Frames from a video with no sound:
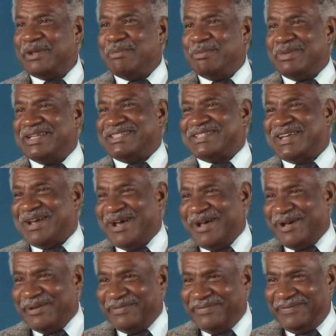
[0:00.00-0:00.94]
much
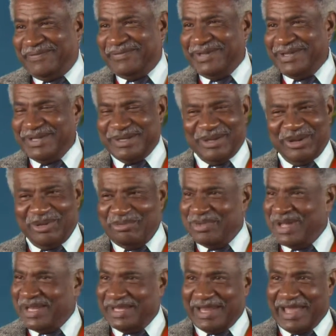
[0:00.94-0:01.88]
of in all
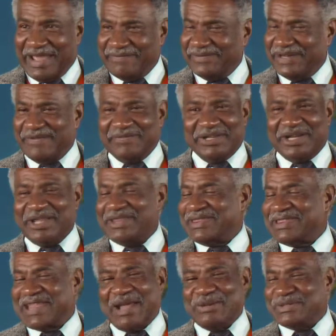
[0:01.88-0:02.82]
my life, and I've done a
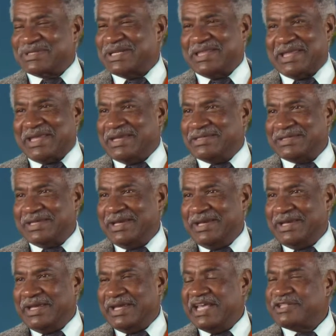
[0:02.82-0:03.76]
thousand things,
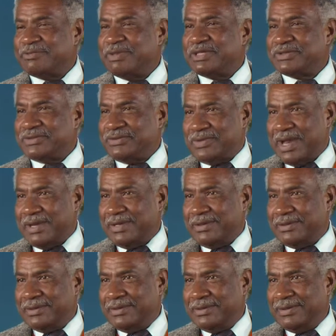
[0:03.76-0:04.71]
has been to write.
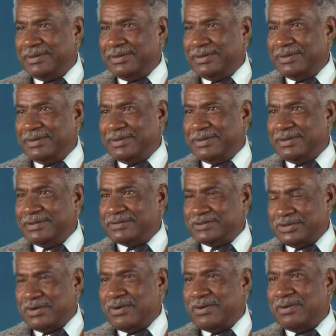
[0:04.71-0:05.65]

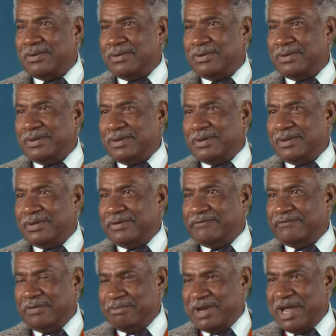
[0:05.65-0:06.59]
So
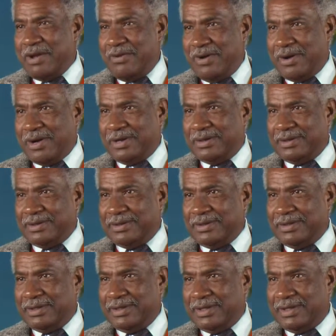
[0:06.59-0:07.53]
from now on,
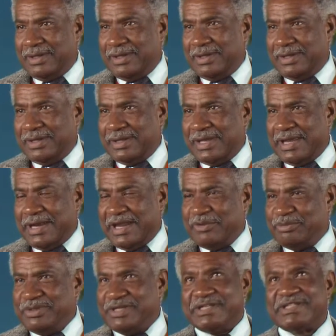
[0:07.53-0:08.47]
and
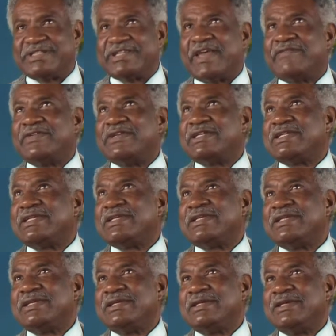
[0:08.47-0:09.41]
I'll be
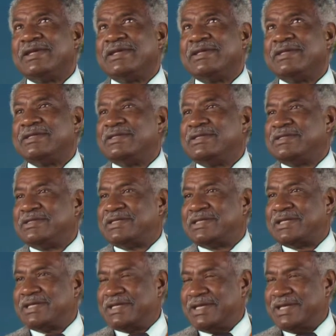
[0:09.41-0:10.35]
70 in
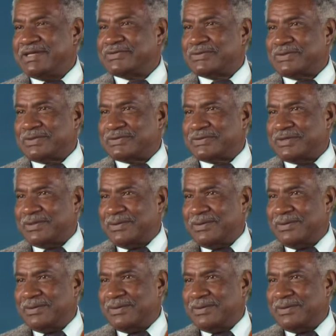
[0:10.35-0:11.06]
10 days or so,